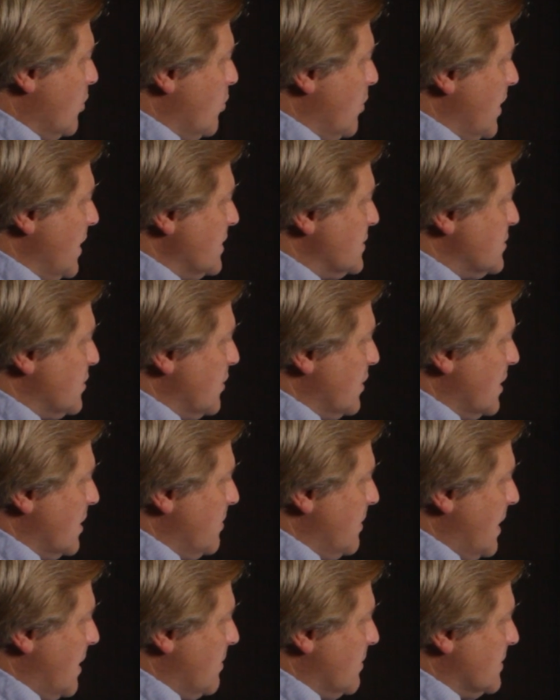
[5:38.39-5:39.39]
way so you're going to
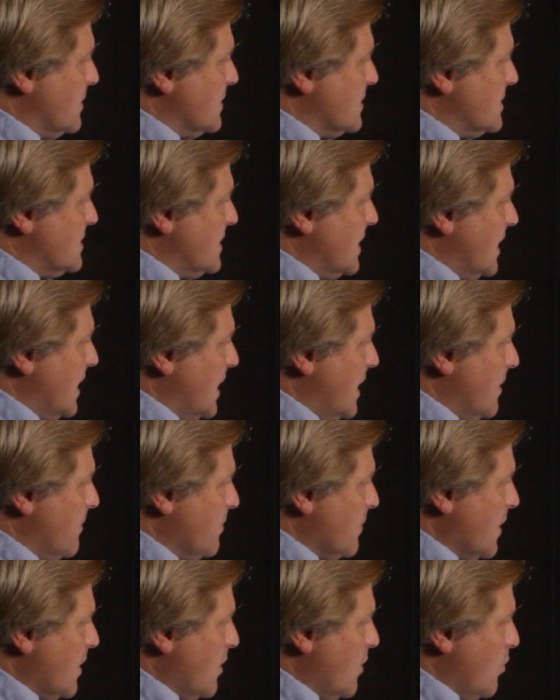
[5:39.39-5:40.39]
be able to see
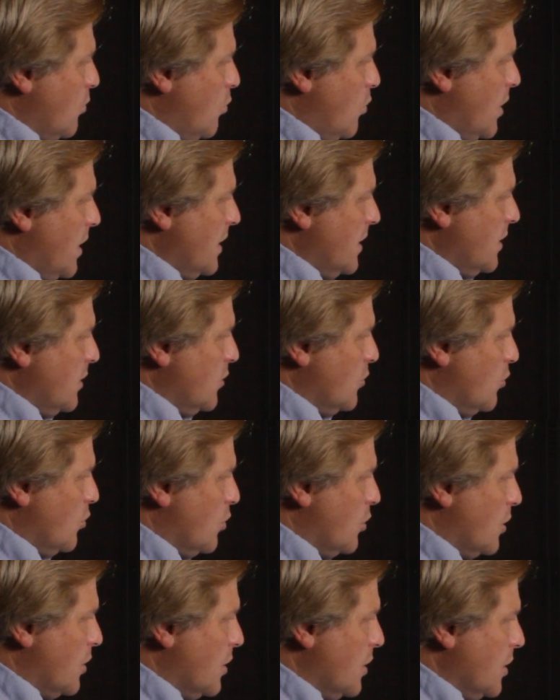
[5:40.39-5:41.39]
what
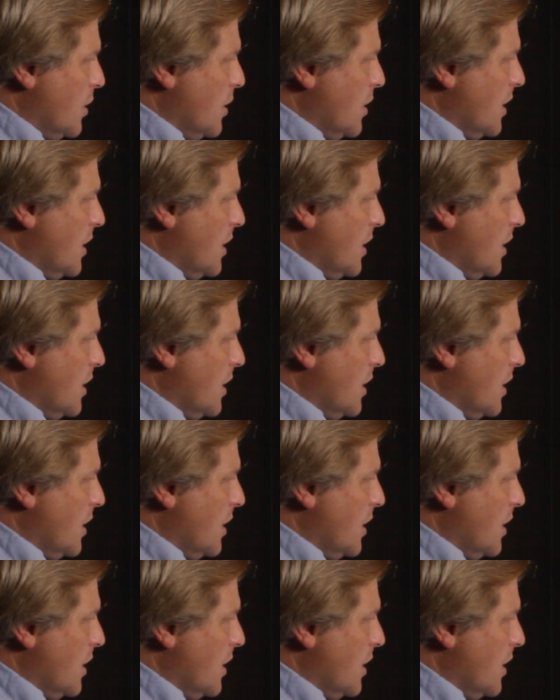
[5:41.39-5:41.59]
your